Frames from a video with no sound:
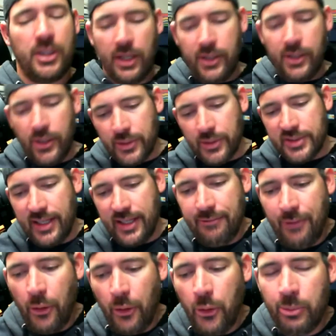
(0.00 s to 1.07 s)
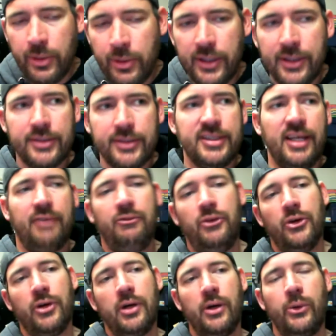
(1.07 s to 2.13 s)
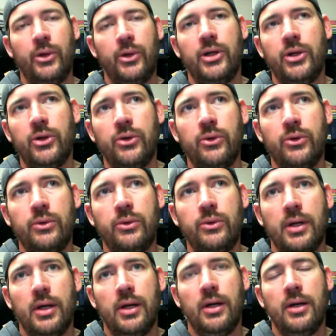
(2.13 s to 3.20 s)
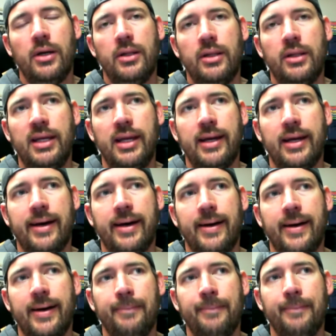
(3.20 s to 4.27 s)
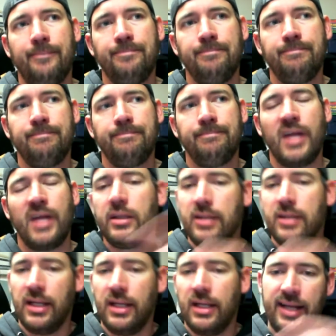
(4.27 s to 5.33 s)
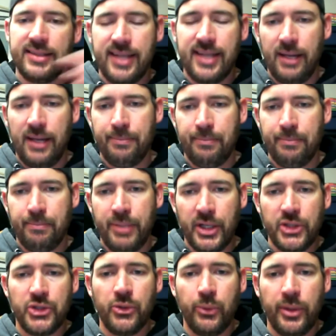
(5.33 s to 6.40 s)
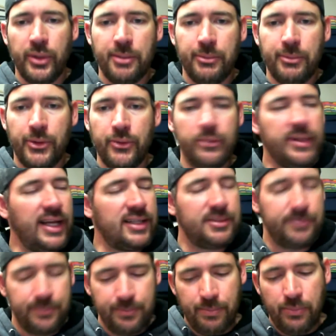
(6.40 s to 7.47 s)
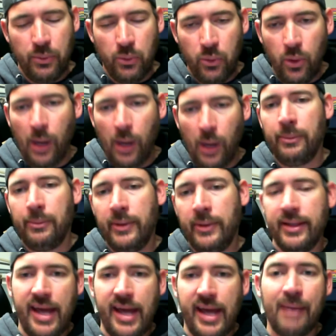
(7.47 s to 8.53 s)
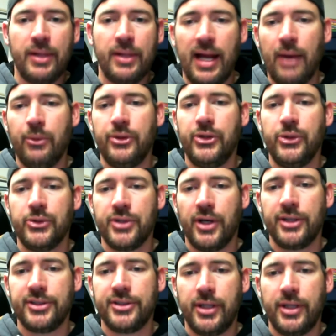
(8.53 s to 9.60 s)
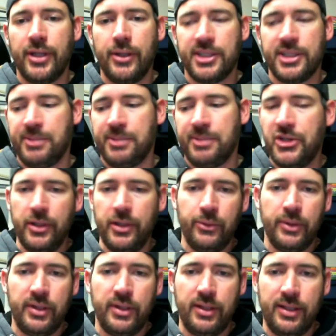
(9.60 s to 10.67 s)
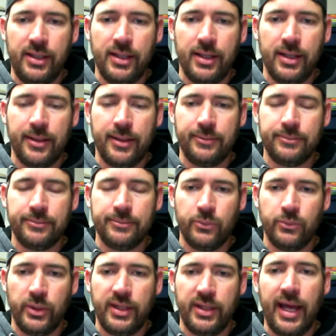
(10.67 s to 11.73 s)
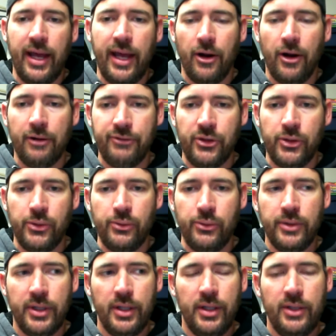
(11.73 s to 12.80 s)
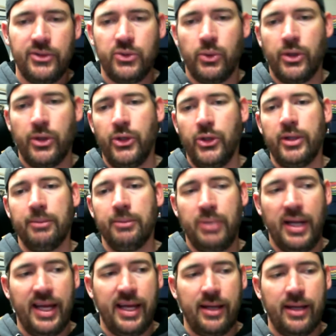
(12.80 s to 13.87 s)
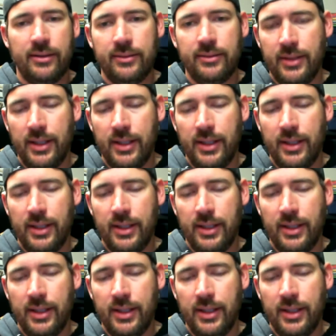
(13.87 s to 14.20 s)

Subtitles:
like you were saying, photo pills, if you're going to do the landscape picture with the moon, that's probably the app that I would use also, especially with the AR view, where you can plan,